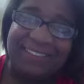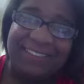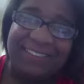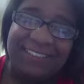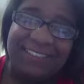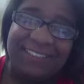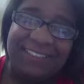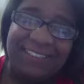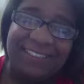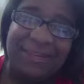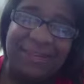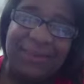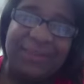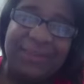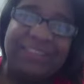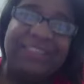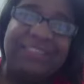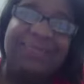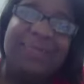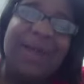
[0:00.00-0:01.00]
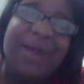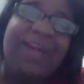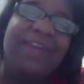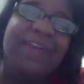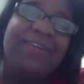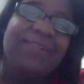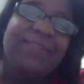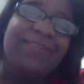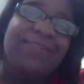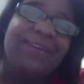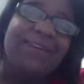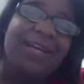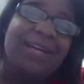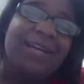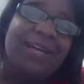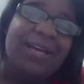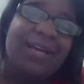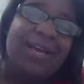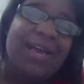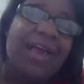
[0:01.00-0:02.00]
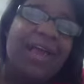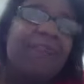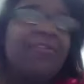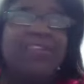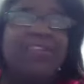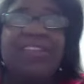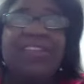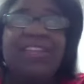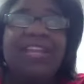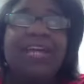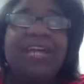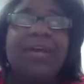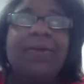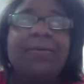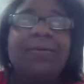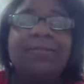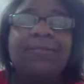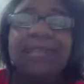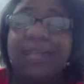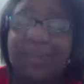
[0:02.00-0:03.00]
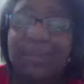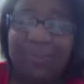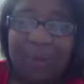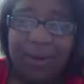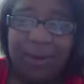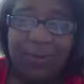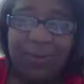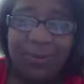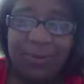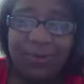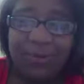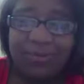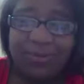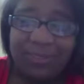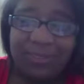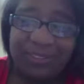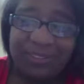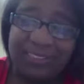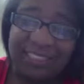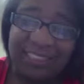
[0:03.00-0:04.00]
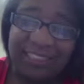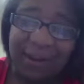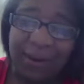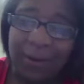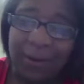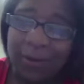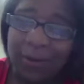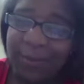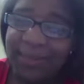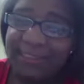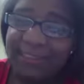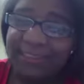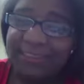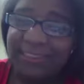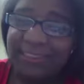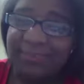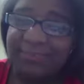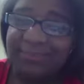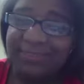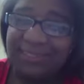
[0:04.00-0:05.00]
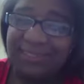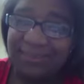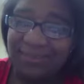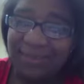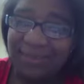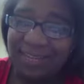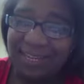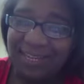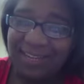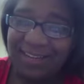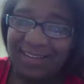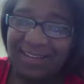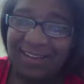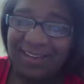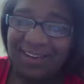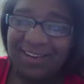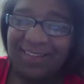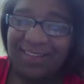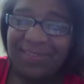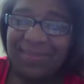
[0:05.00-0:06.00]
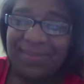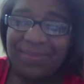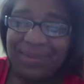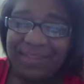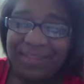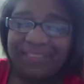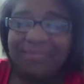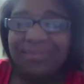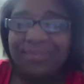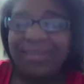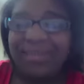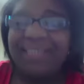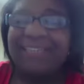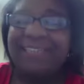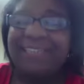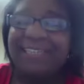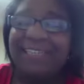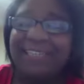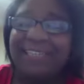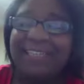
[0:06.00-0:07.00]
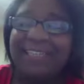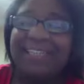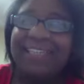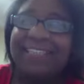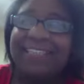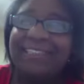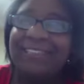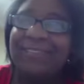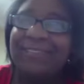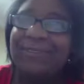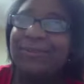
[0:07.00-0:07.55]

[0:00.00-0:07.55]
you know, in spite of everything that goes on in my world, music always seems to be the best medicine to